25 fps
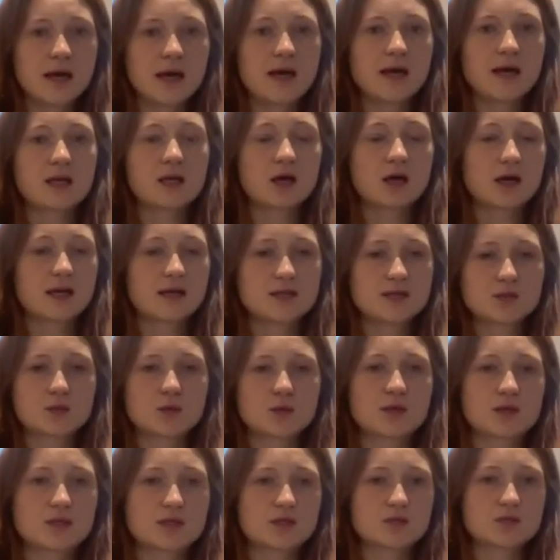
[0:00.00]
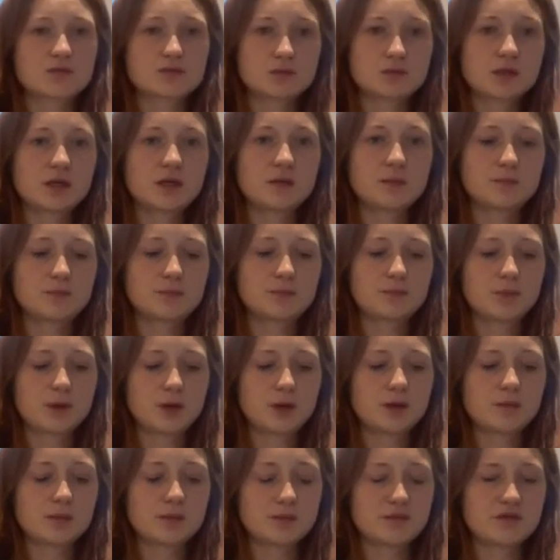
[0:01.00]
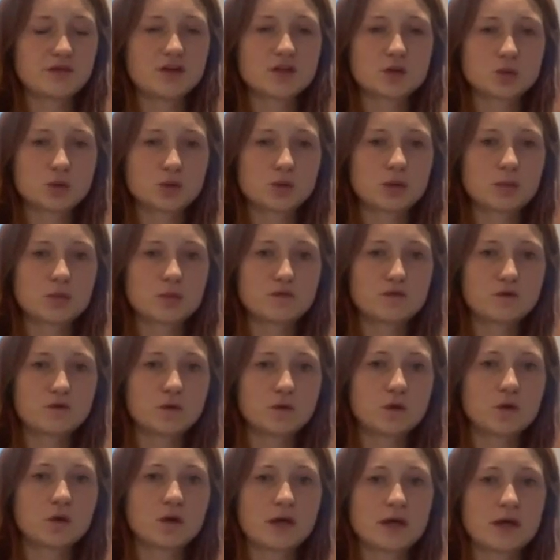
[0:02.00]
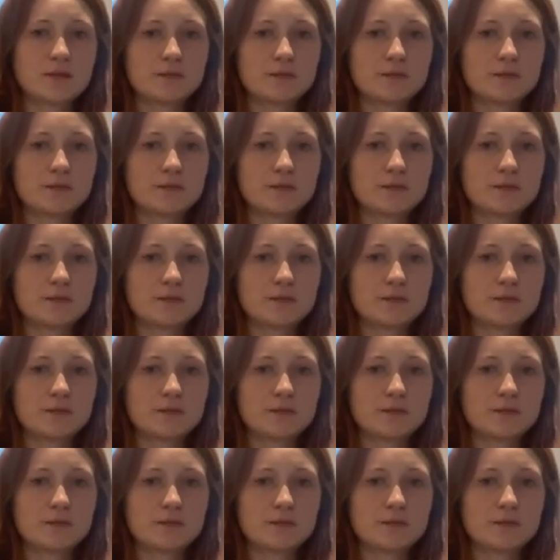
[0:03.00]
and I saw this from my professional career before,